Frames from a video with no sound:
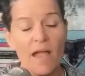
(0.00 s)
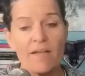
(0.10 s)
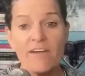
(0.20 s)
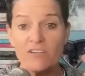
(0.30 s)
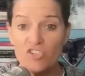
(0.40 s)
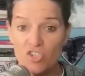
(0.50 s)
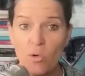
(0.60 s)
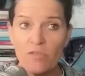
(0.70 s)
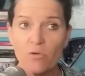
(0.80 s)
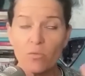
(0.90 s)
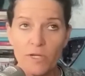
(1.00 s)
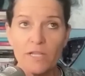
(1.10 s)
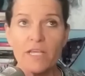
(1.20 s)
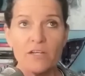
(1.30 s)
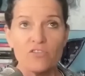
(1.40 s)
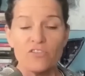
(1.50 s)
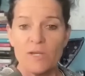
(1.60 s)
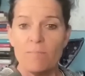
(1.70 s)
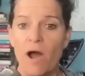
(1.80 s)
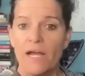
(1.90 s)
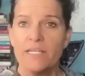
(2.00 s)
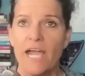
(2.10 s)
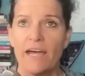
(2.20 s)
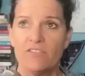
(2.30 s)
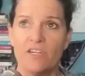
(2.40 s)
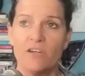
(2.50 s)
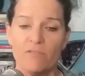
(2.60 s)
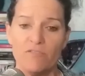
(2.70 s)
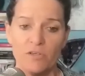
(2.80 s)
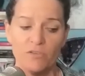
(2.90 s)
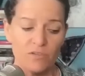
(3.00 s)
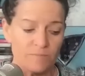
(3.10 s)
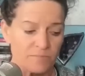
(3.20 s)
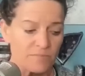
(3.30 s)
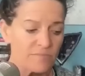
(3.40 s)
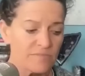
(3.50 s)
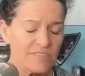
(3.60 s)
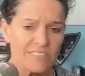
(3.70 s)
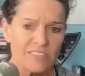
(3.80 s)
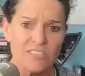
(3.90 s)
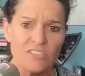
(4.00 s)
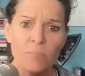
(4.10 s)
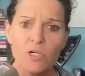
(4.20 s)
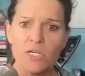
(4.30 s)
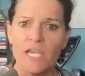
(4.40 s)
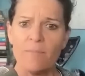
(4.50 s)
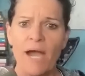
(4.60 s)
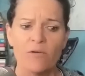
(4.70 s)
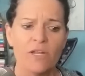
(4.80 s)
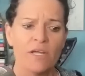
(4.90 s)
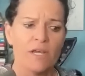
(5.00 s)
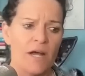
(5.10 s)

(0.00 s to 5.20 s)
I've had two other really interesting podcast interviews since the book came out.